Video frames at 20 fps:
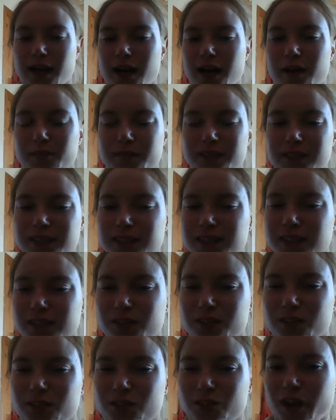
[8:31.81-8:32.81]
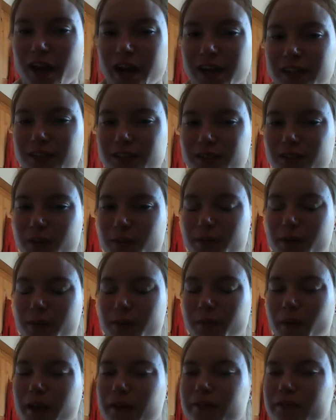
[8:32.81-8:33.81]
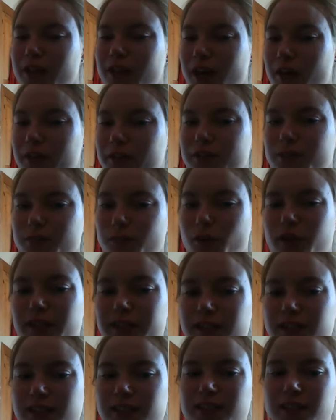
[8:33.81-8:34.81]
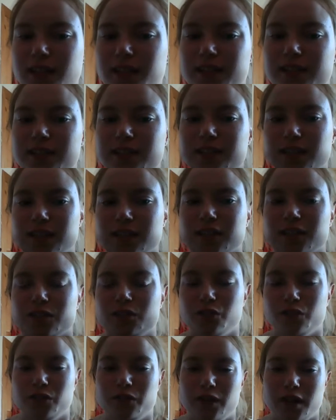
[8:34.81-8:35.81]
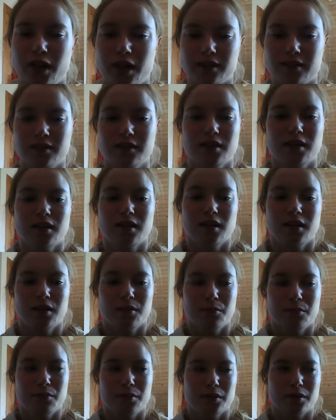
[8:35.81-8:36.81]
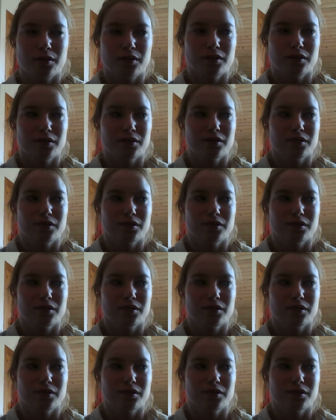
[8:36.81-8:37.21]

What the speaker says: I'm trying to remember if there is more exercise I can show you guys, but